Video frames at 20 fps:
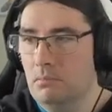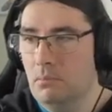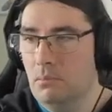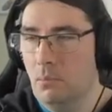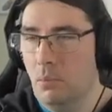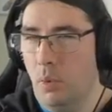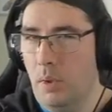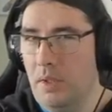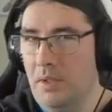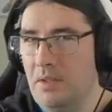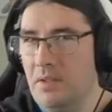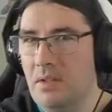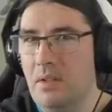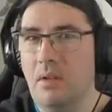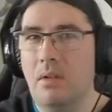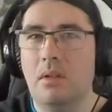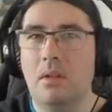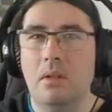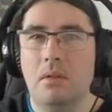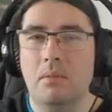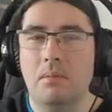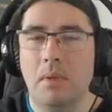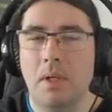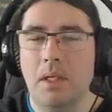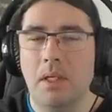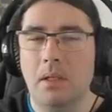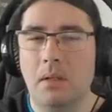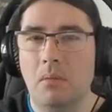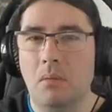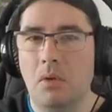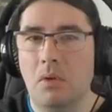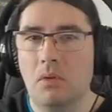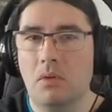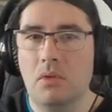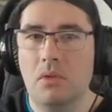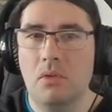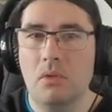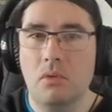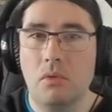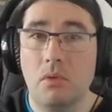we started making models
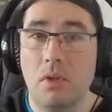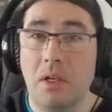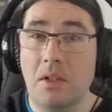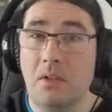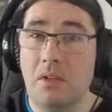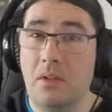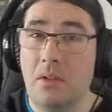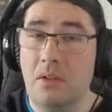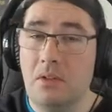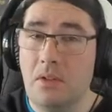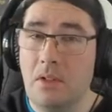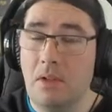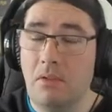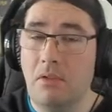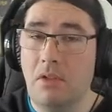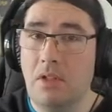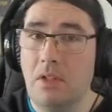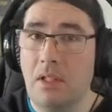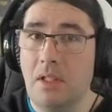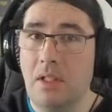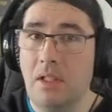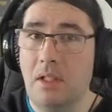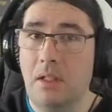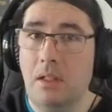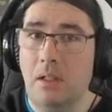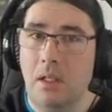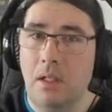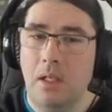in 2017,